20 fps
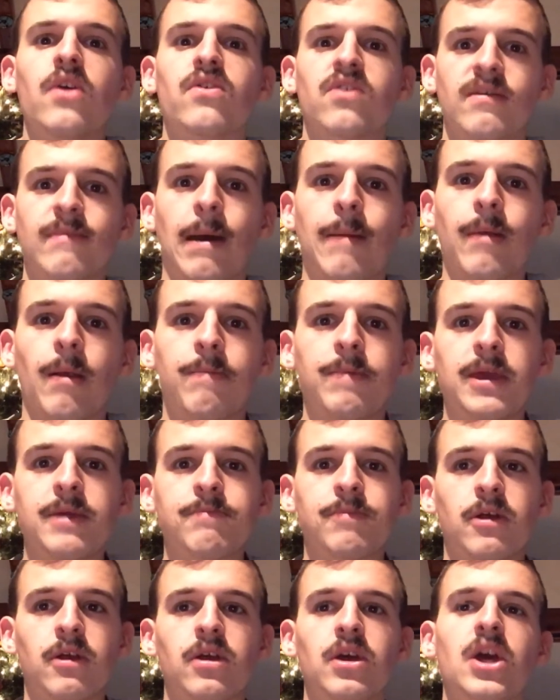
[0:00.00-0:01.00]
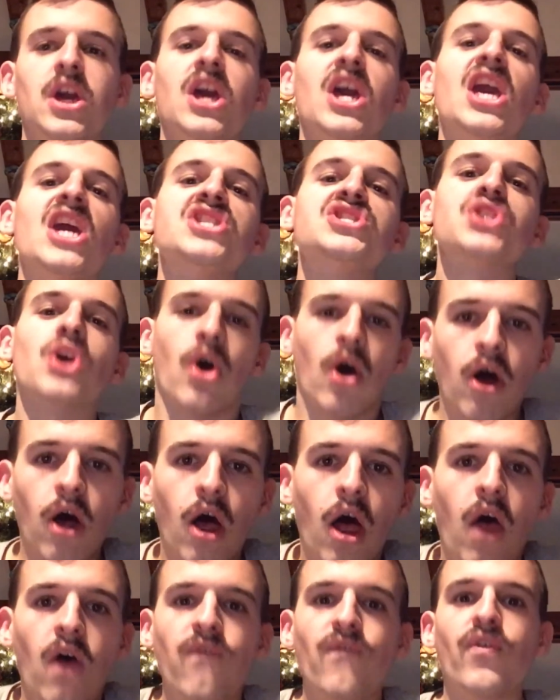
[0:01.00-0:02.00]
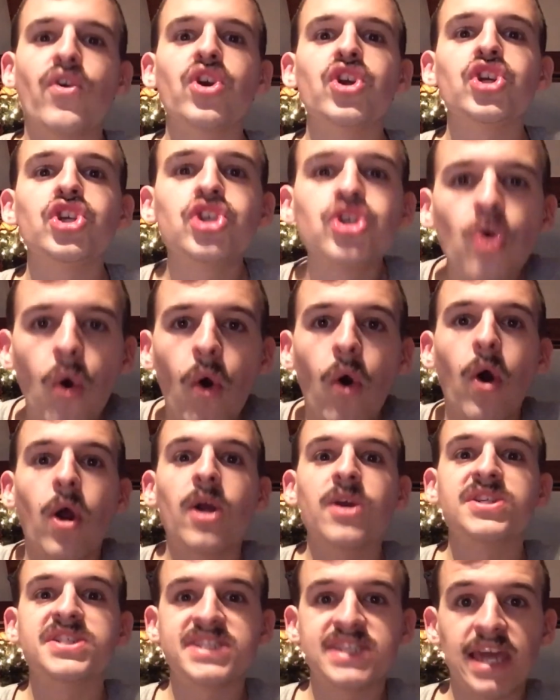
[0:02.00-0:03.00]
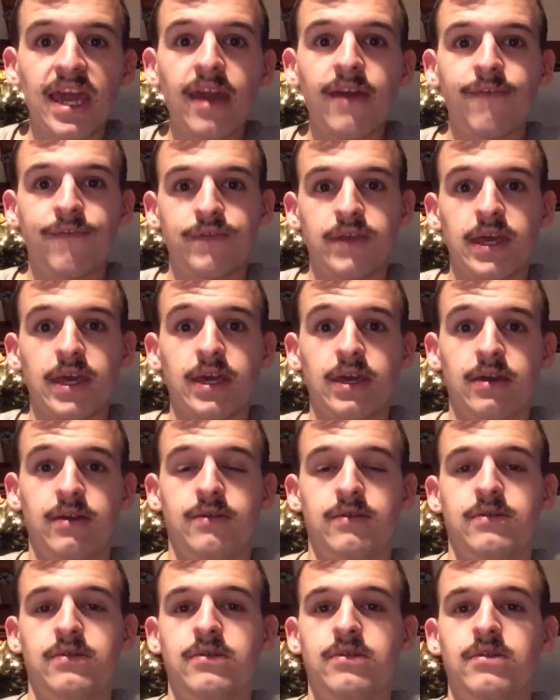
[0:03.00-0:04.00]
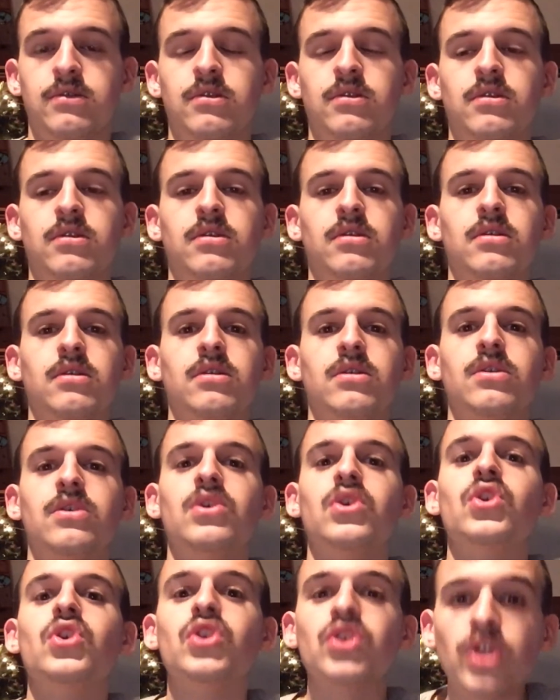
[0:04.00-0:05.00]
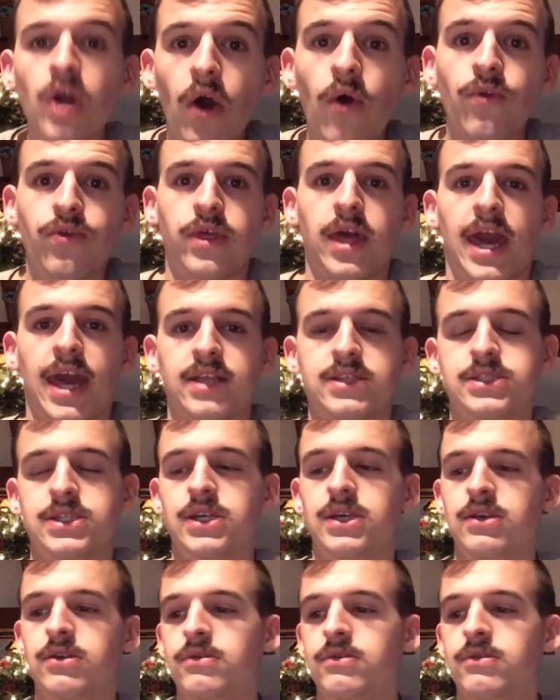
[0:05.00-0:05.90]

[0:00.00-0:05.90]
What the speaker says: Remember, people, it's all for your safety. Know that.